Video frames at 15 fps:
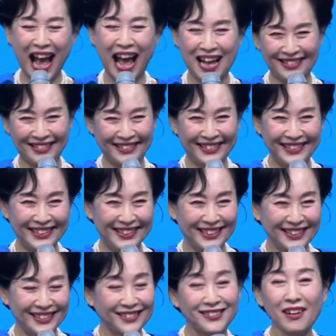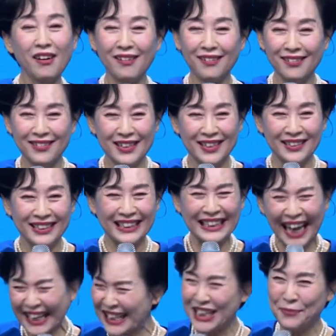And many people say, oh, that's
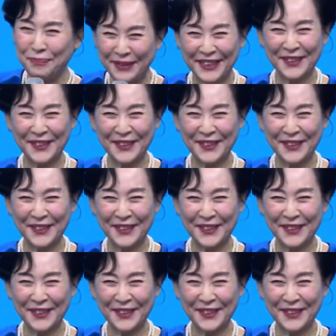multi-level